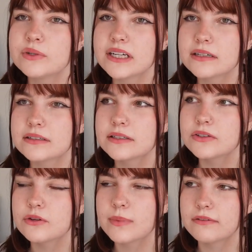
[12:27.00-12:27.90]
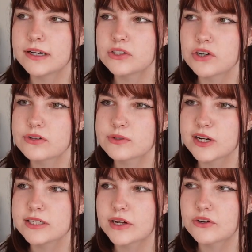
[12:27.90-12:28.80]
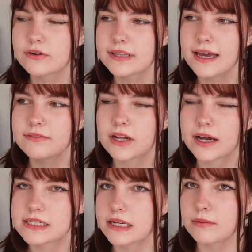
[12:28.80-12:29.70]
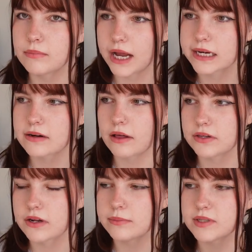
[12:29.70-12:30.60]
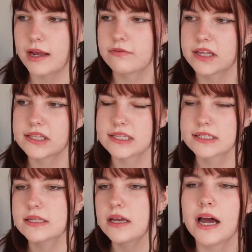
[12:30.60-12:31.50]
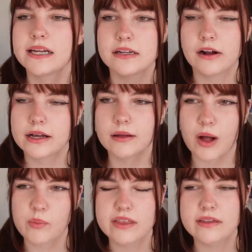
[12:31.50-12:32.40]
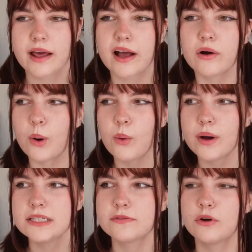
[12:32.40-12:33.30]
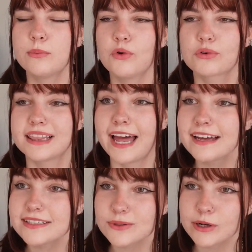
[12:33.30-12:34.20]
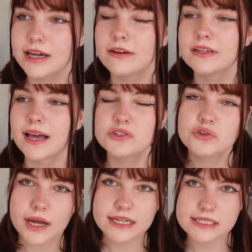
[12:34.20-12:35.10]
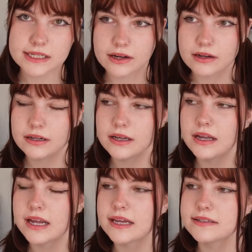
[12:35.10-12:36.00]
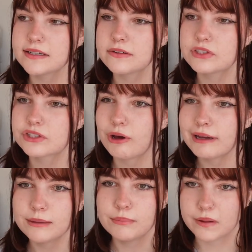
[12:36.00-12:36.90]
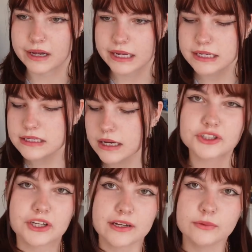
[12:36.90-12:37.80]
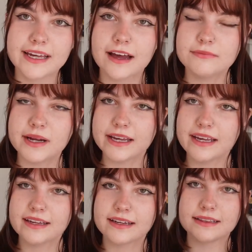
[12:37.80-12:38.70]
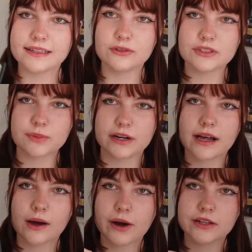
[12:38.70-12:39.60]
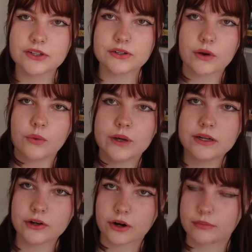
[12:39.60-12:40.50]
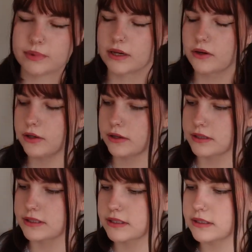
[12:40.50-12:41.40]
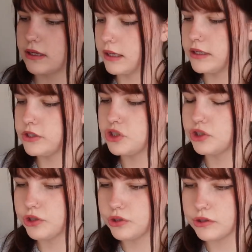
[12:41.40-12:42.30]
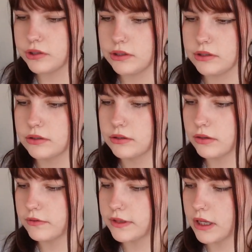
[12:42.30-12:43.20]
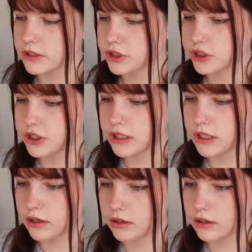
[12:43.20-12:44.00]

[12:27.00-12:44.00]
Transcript: when I do my reading journal spreads, I don't really have an idea in mind, and other times I have like this idea I come up with, and I always feel more relaxed when I have an actual idea instead of just going in blind. So yeah, we had my little spread. I wanted to do a window because in June of last year